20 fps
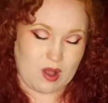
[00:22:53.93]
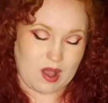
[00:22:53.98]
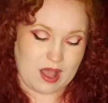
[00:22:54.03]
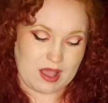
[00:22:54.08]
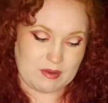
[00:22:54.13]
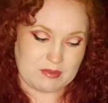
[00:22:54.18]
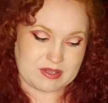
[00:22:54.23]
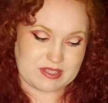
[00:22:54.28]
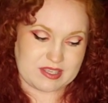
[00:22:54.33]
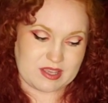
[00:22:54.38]

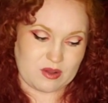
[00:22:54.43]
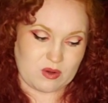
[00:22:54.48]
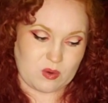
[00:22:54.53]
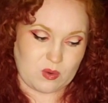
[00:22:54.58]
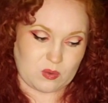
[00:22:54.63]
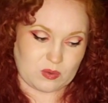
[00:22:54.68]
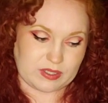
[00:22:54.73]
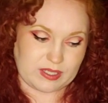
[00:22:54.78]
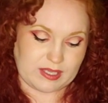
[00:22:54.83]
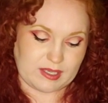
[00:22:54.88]
I would say
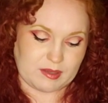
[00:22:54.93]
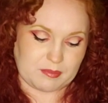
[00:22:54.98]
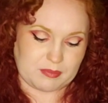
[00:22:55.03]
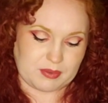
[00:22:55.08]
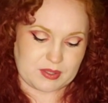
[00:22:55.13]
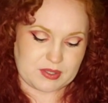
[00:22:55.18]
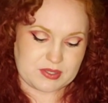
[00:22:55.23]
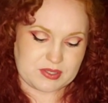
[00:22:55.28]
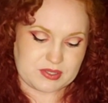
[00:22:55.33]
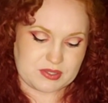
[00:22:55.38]
only
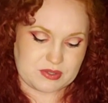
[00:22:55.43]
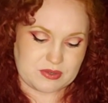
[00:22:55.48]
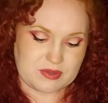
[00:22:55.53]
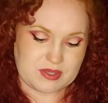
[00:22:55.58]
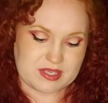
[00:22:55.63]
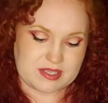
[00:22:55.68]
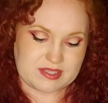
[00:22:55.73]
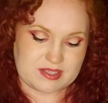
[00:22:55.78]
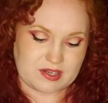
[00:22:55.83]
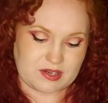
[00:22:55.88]
pursue
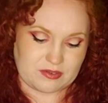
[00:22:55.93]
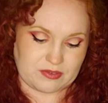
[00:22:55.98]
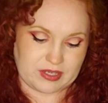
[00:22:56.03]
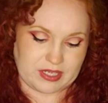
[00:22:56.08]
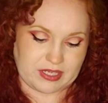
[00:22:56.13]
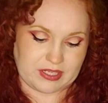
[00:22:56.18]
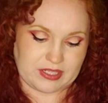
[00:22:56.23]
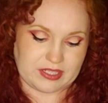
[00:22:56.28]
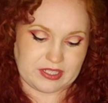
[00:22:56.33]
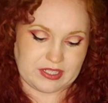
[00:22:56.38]
this
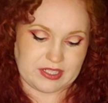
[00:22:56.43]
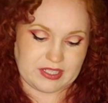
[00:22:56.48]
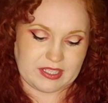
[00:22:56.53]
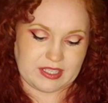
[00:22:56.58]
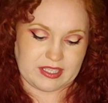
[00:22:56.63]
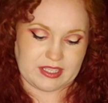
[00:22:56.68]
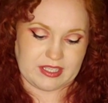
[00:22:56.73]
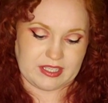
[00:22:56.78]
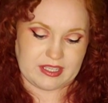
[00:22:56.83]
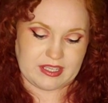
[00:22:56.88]
career
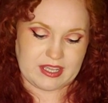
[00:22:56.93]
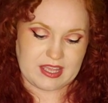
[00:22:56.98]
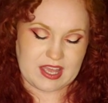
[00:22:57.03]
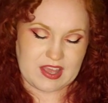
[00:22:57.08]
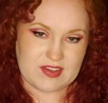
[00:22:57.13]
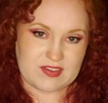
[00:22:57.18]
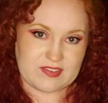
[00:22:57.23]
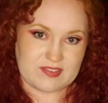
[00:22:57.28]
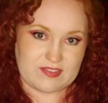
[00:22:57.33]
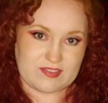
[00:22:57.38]

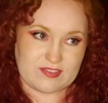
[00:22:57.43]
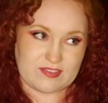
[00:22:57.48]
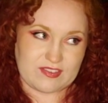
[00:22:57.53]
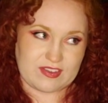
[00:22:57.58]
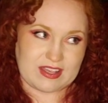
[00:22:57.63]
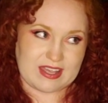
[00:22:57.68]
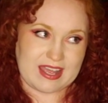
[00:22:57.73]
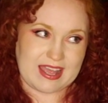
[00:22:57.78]
if